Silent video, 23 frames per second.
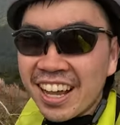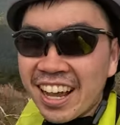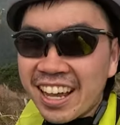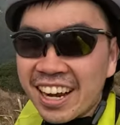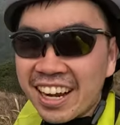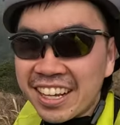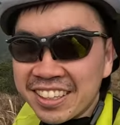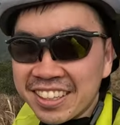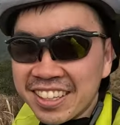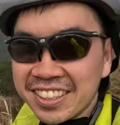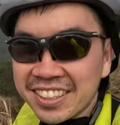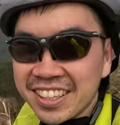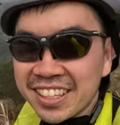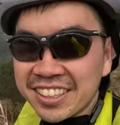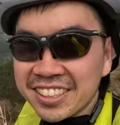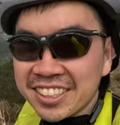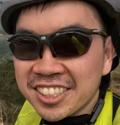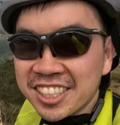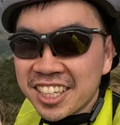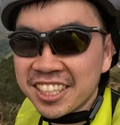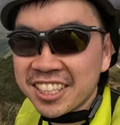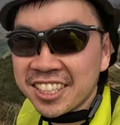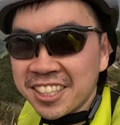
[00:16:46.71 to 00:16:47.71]
And I think
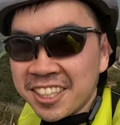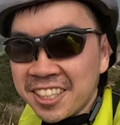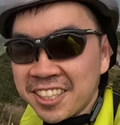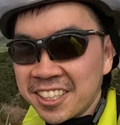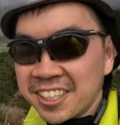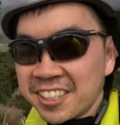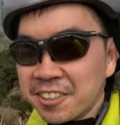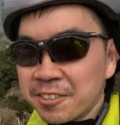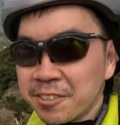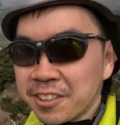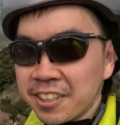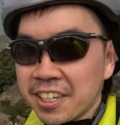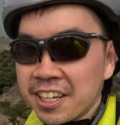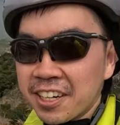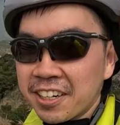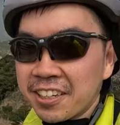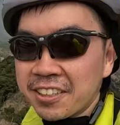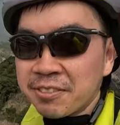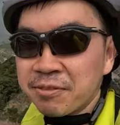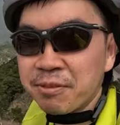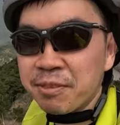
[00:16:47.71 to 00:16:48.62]
that's Shek Kong over there,